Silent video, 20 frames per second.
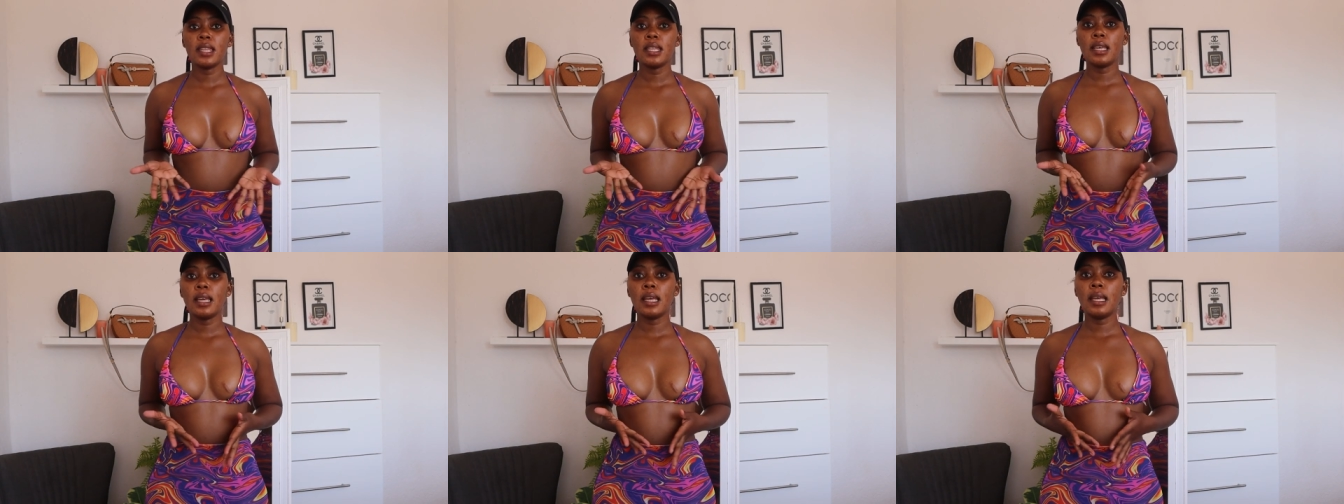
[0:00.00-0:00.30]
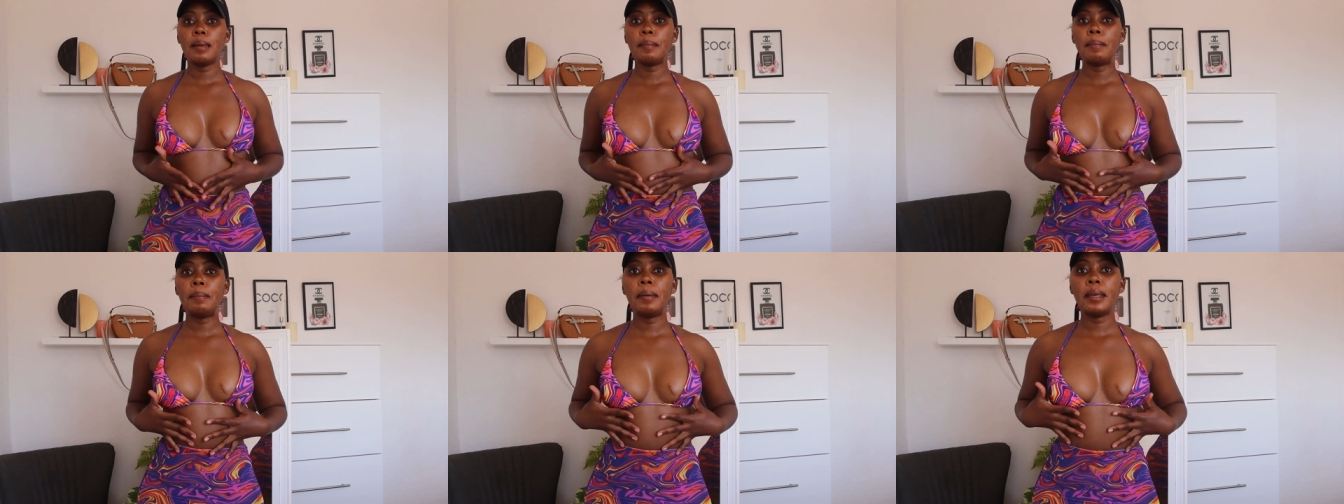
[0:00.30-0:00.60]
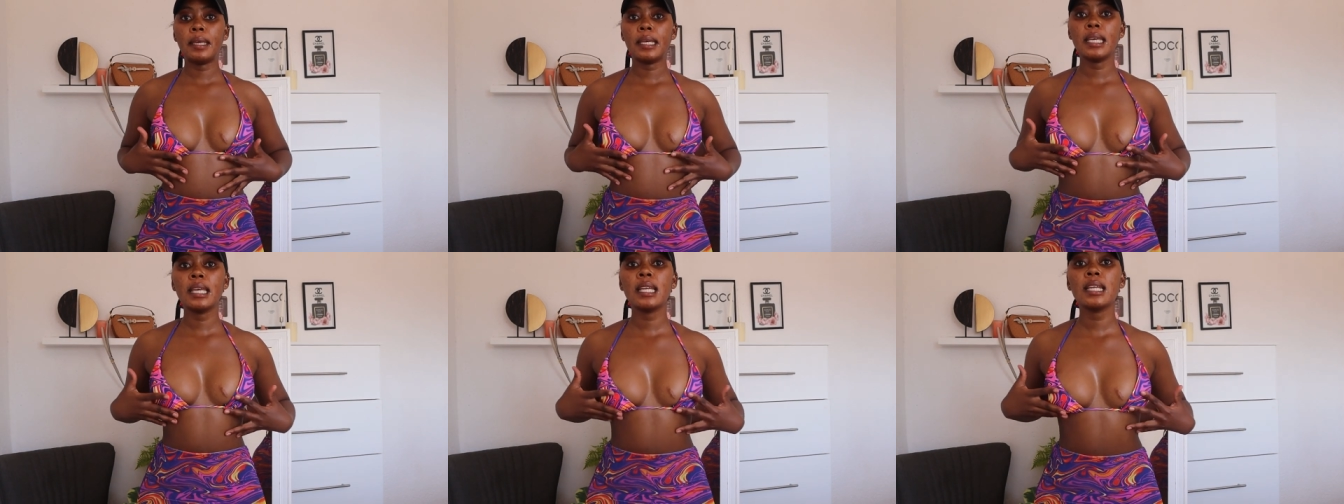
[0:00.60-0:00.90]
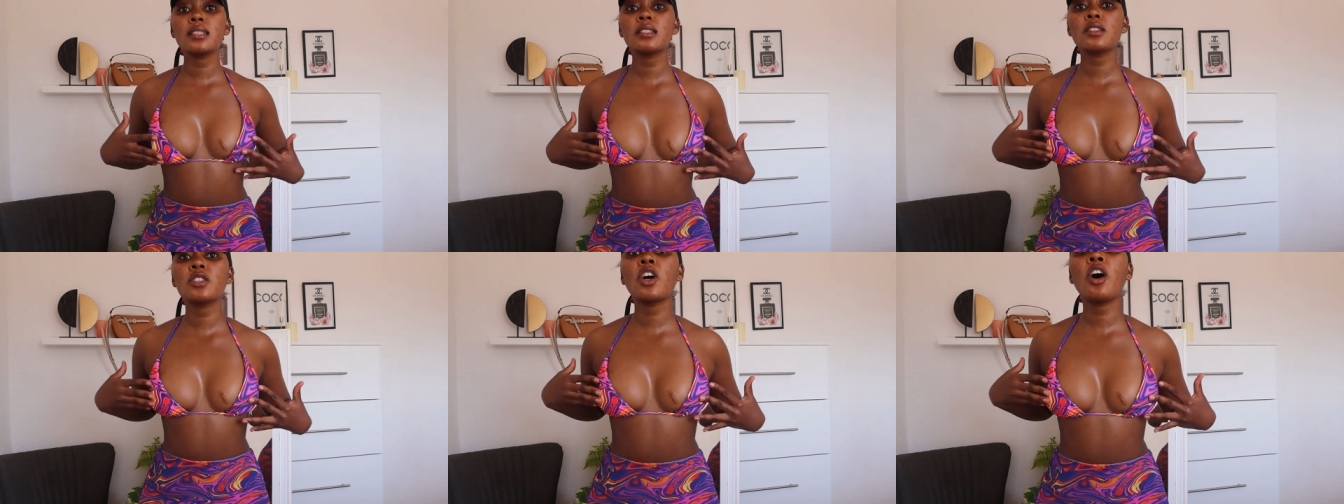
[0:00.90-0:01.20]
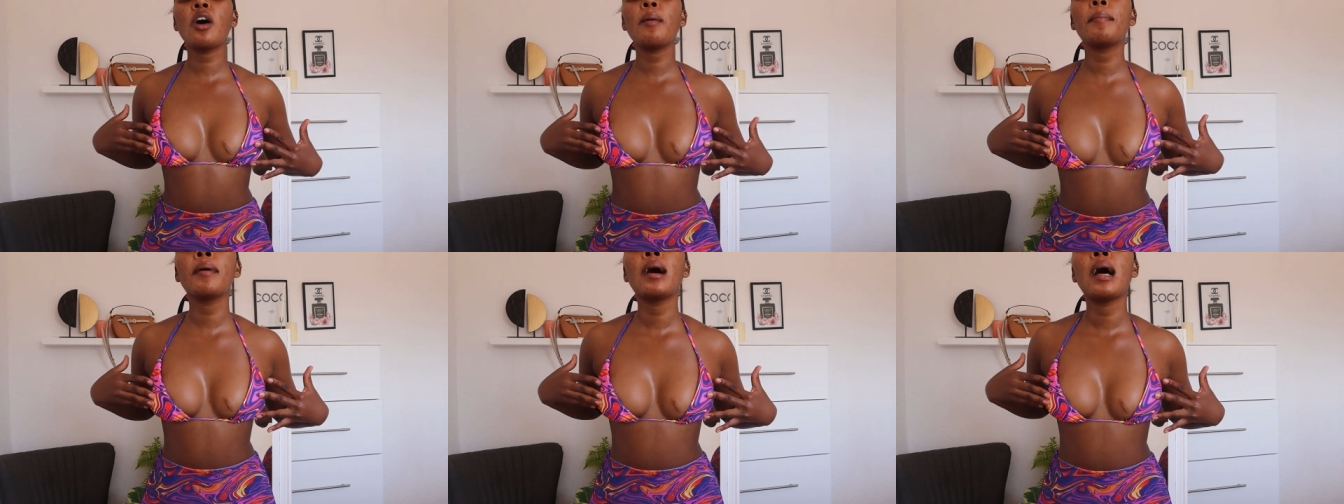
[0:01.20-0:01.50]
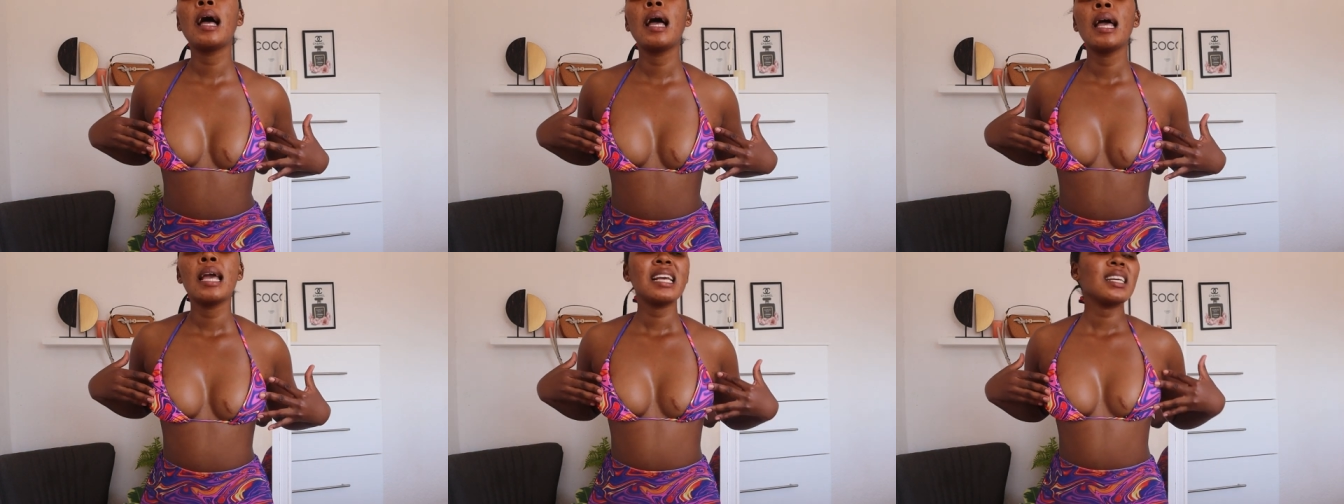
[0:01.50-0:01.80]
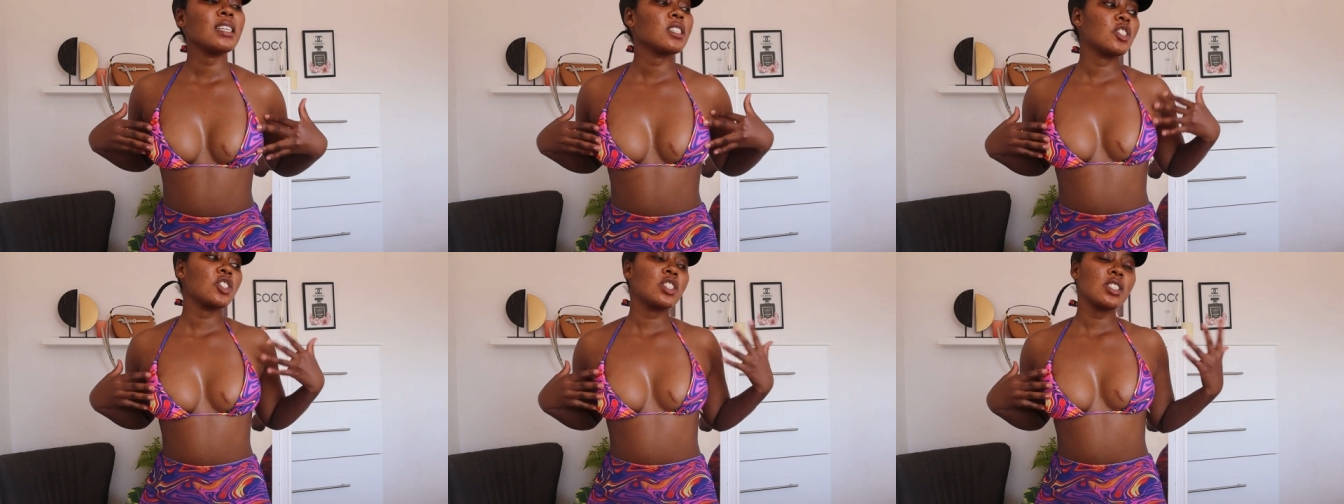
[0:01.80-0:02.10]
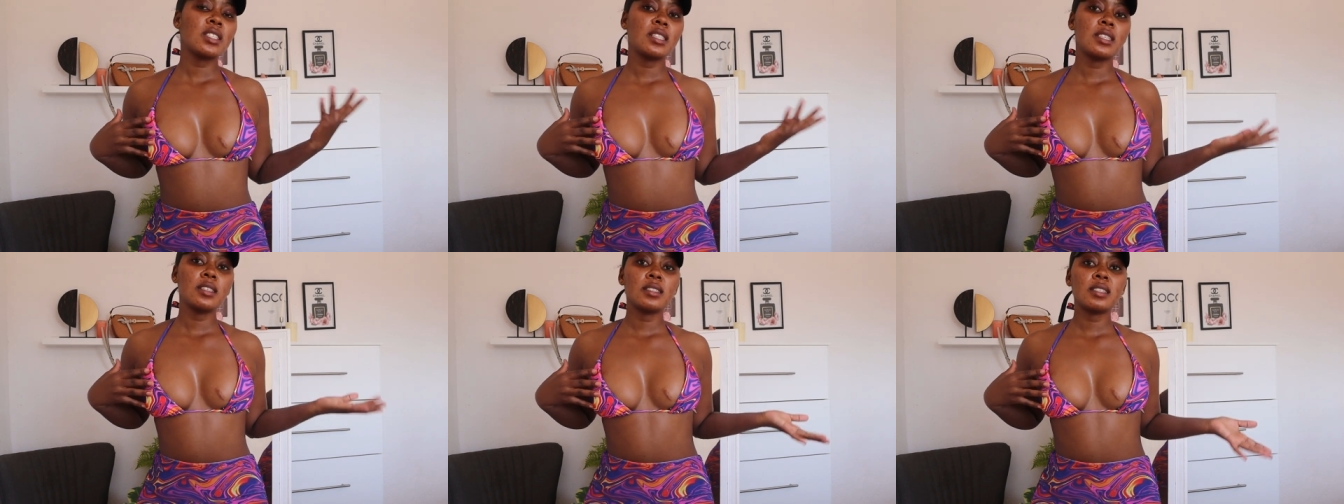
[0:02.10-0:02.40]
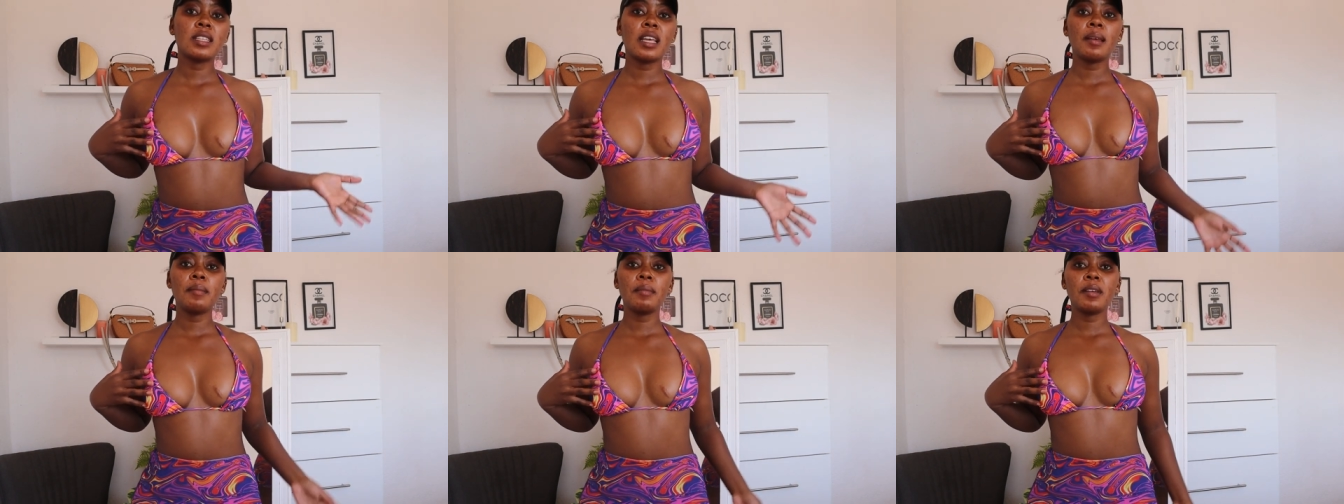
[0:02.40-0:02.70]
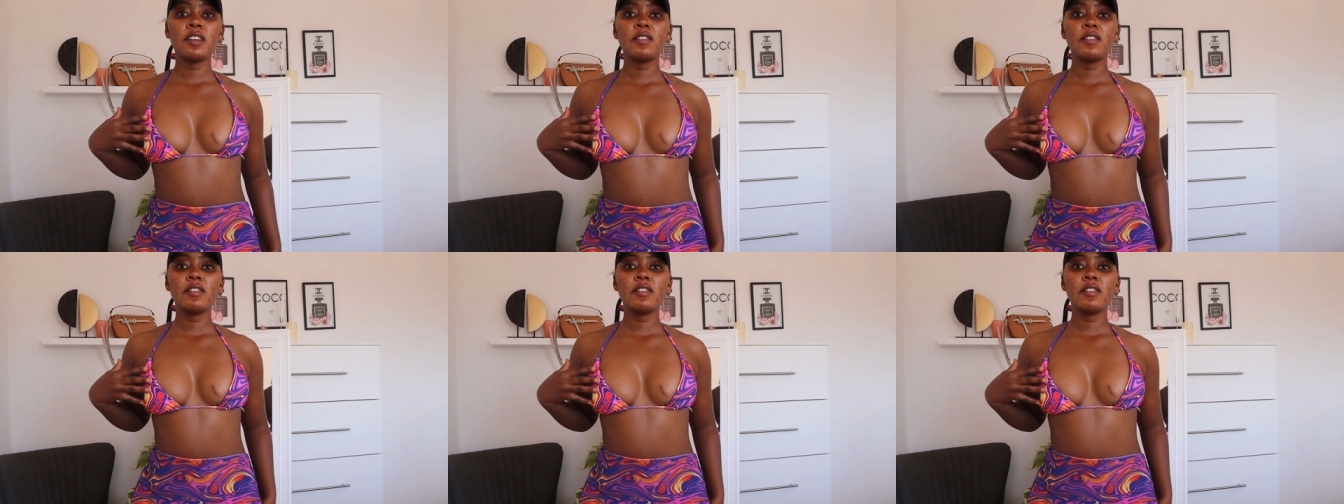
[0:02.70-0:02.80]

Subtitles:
The bikini top is just the same,